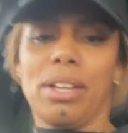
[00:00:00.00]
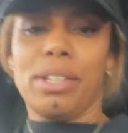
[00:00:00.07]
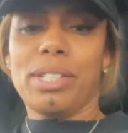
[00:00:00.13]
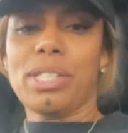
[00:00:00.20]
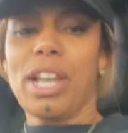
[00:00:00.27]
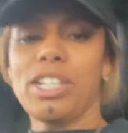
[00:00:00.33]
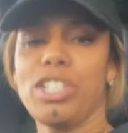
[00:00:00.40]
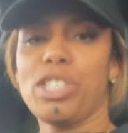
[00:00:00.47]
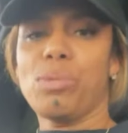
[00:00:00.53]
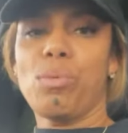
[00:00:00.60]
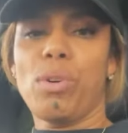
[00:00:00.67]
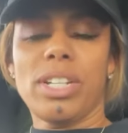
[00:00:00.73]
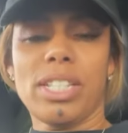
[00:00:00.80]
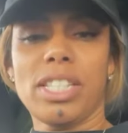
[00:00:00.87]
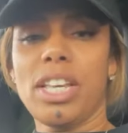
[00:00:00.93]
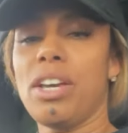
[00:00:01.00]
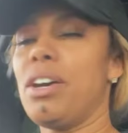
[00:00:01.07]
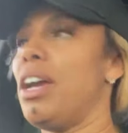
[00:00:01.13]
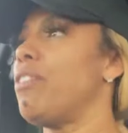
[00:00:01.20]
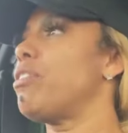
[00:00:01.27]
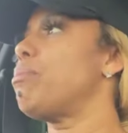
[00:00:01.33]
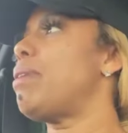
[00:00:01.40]
So I just want to tell
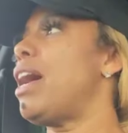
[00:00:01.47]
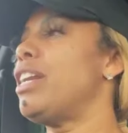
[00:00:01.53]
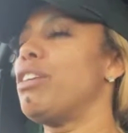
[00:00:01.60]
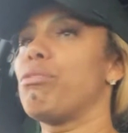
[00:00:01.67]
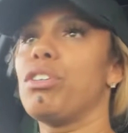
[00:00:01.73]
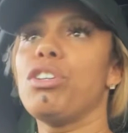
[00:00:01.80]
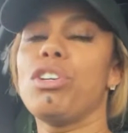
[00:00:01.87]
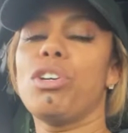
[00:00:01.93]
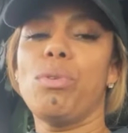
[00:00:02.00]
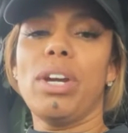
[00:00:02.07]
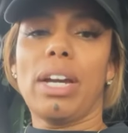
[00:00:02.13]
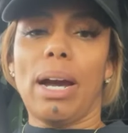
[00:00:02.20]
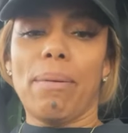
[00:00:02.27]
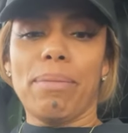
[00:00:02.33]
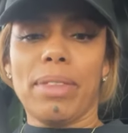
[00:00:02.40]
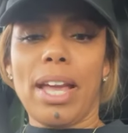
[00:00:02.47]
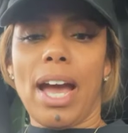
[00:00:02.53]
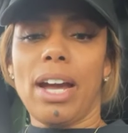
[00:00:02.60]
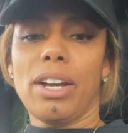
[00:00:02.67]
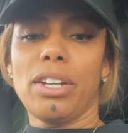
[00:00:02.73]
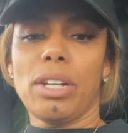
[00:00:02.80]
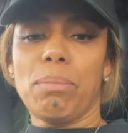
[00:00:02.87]
everybody real quick, I'm
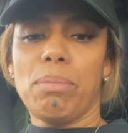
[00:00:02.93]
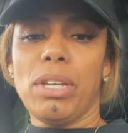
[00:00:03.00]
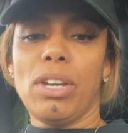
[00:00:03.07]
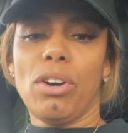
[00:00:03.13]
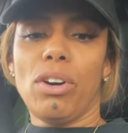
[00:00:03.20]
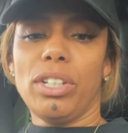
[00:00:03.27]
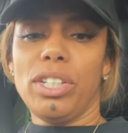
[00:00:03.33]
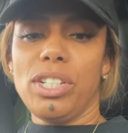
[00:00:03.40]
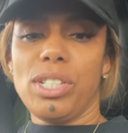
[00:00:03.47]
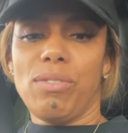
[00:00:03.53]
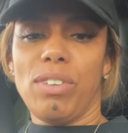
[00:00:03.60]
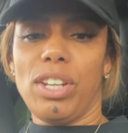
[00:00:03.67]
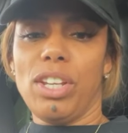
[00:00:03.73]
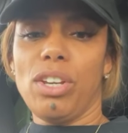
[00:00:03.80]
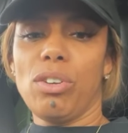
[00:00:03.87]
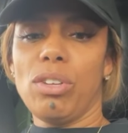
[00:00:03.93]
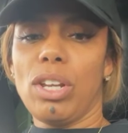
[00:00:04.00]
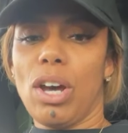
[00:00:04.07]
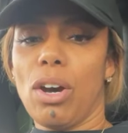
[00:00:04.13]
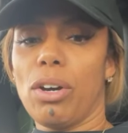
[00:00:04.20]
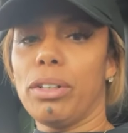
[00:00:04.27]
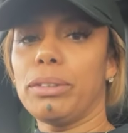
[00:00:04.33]
not going to be on this video
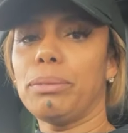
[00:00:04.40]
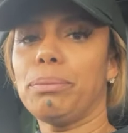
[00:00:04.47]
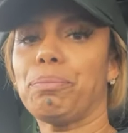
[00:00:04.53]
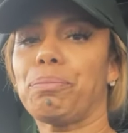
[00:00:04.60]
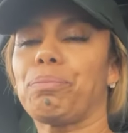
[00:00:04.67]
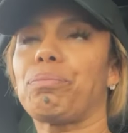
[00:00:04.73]
long.